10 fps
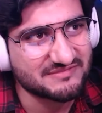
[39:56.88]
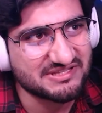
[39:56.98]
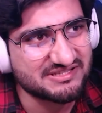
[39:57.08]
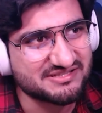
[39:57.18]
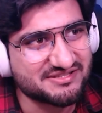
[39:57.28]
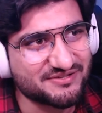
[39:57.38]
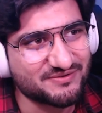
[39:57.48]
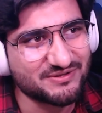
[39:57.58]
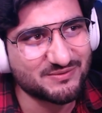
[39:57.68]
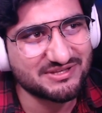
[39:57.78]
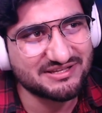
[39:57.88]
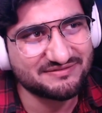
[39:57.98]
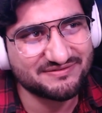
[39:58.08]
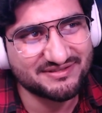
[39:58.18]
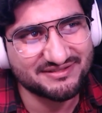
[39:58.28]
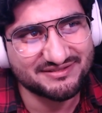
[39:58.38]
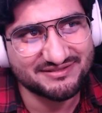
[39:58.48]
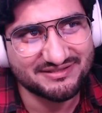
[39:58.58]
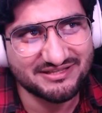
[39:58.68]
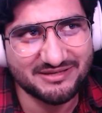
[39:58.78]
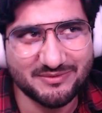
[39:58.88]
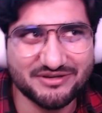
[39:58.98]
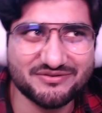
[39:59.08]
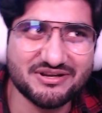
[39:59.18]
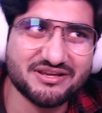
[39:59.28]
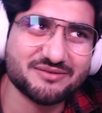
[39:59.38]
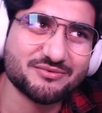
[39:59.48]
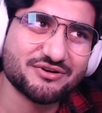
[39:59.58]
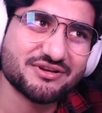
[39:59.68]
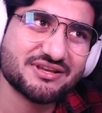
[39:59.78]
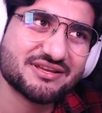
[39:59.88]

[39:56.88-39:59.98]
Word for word: He's the only one left. Come on, Rocket Boy.